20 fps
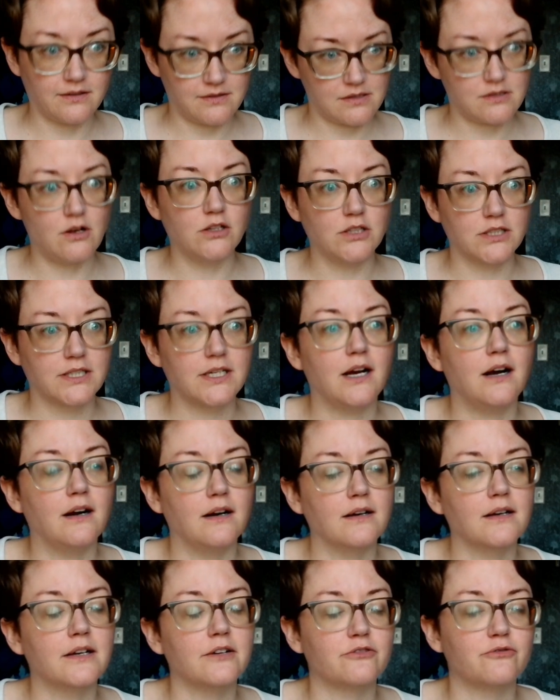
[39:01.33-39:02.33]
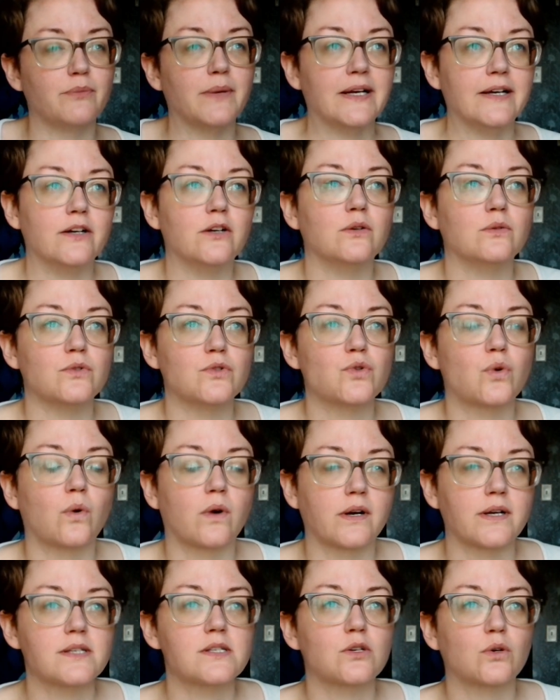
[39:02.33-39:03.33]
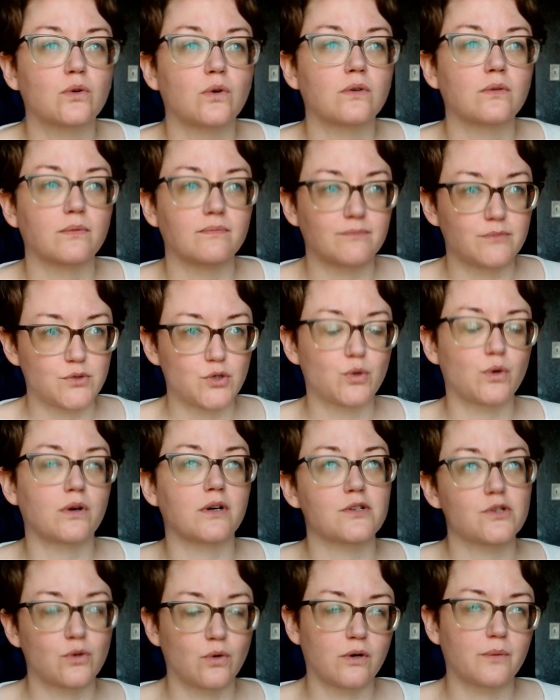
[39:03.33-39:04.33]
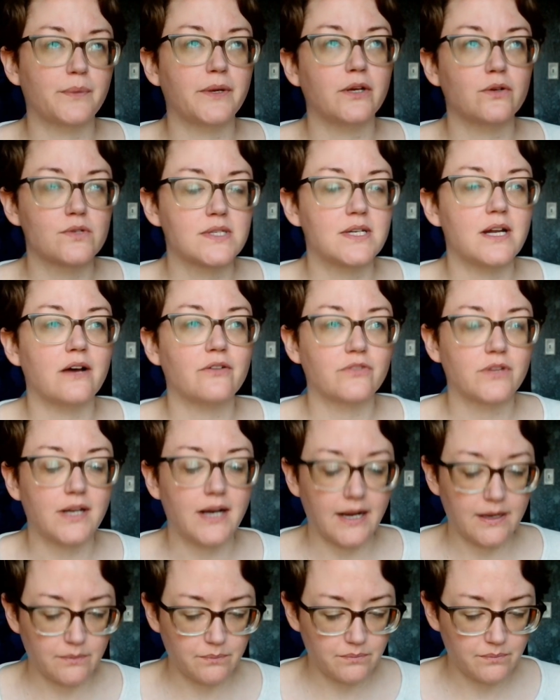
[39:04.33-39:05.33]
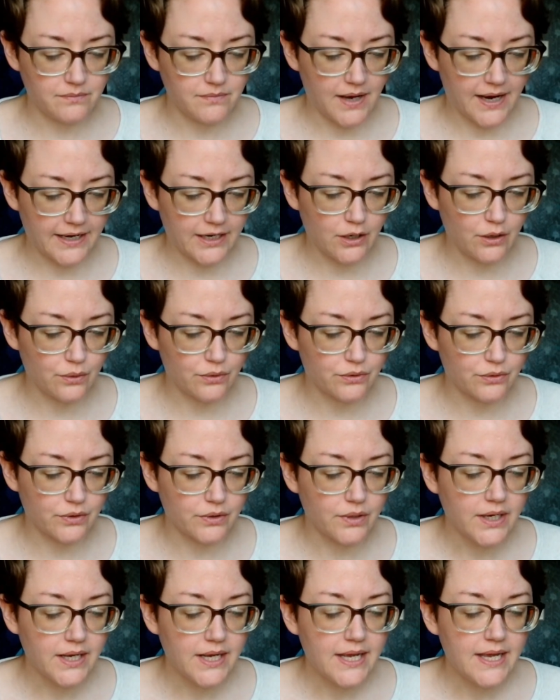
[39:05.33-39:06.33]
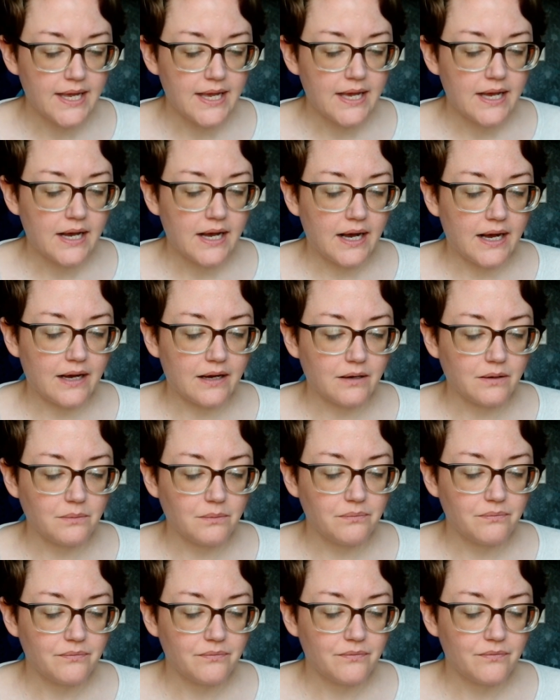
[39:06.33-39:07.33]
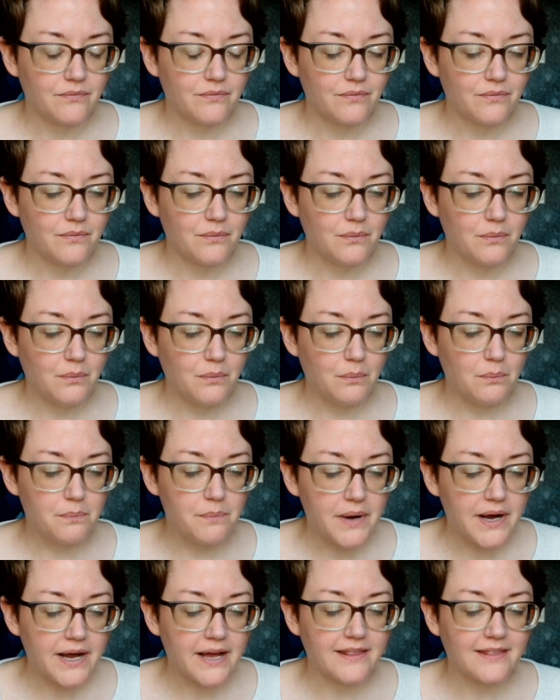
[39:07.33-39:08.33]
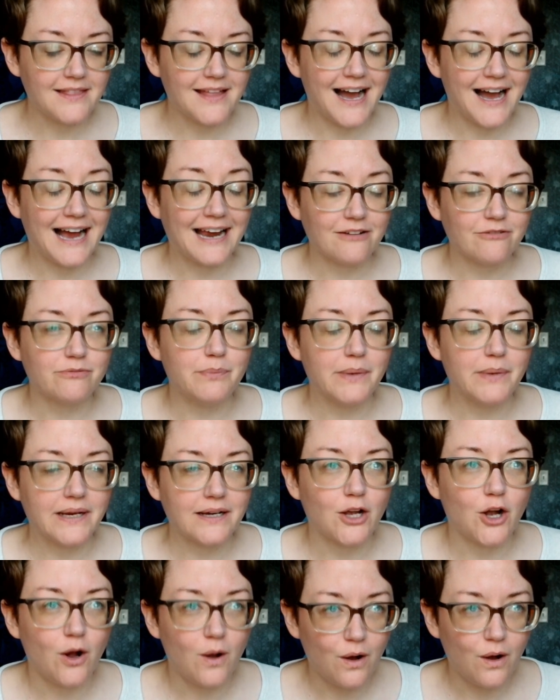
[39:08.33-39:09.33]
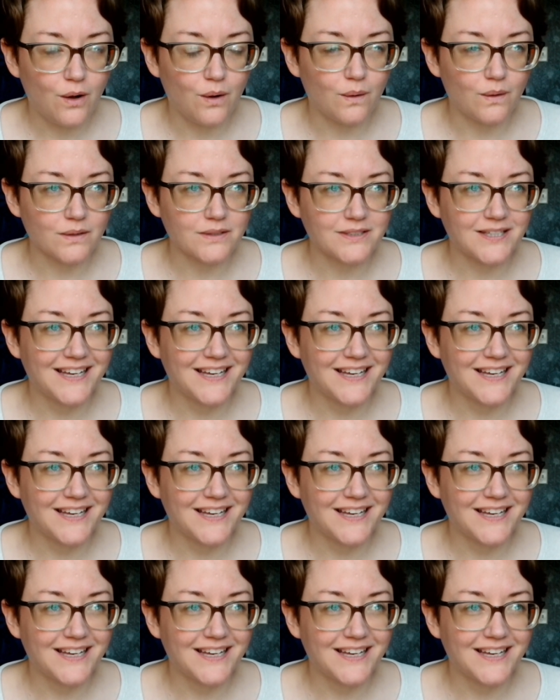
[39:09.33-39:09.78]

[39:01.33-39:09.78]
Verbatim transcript: solid hunk of my own Taurus Taurus Scorpio stuff that I I go through um, but I have been called